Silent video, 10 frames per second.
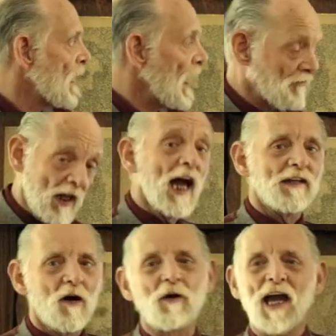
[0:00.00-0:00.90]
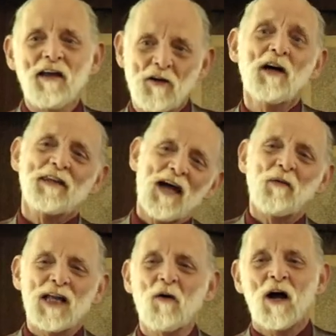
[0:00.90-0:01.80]
It's light. Okay, good. Now
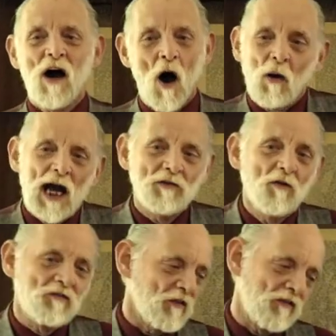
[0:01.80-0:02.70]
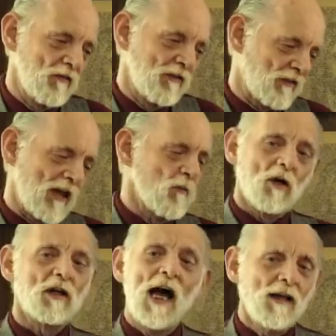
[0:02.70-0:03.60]
we know all we got to do is just say the
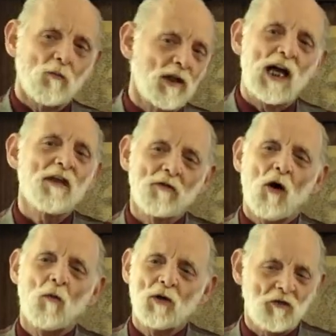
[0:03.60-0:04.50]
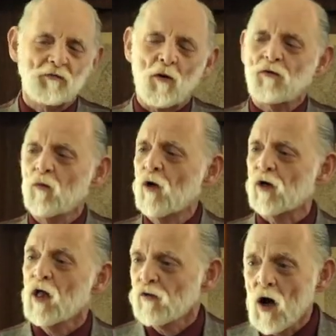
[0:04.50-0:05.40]
word light, and we got the whole, we just spoke the
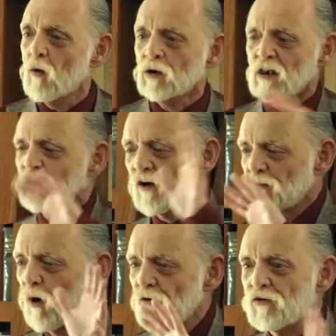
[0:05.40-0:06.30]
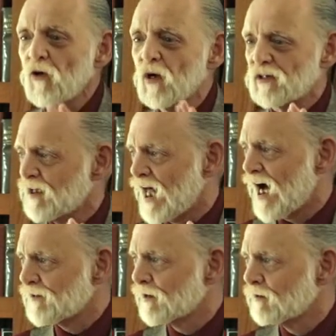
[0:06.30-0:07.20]
word. No, there's more to it than that.